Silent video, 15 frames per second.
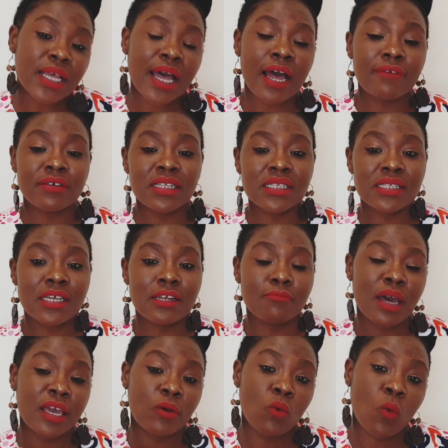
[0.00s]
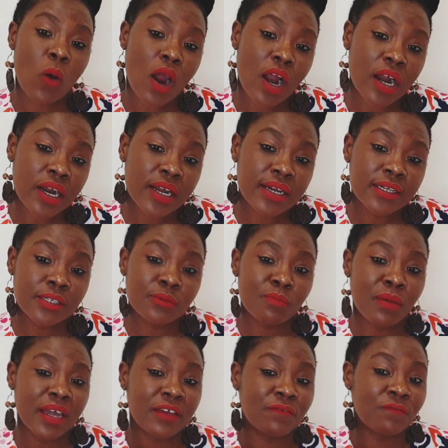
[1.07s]
I haven't seen my workers,
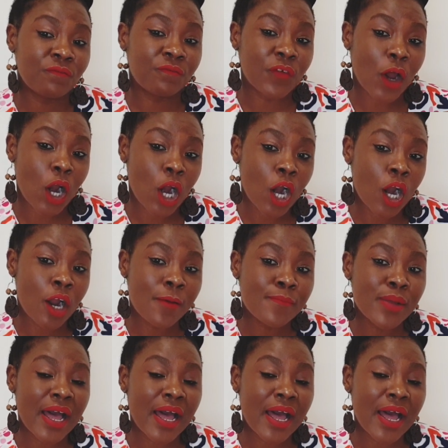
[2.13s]
my farm.